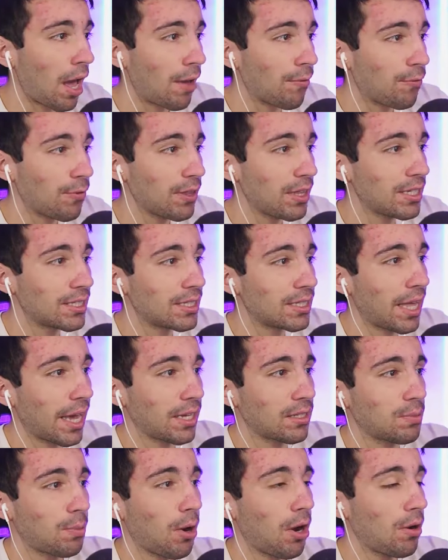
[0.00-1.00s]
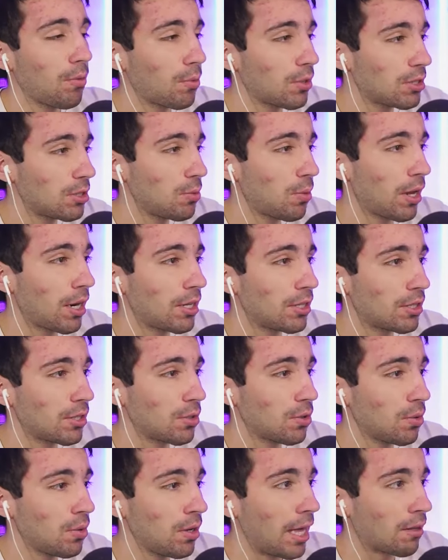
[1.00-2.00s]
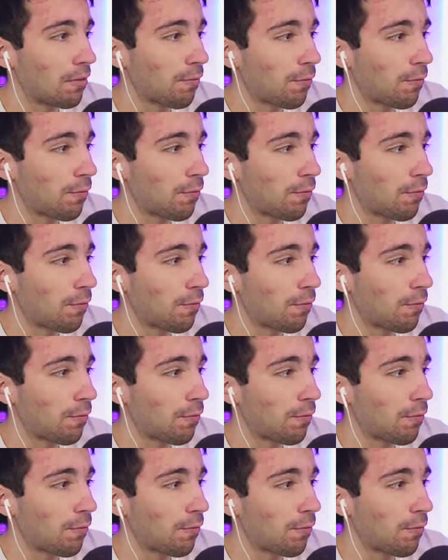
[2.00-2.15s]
And for this next part, what you want to do is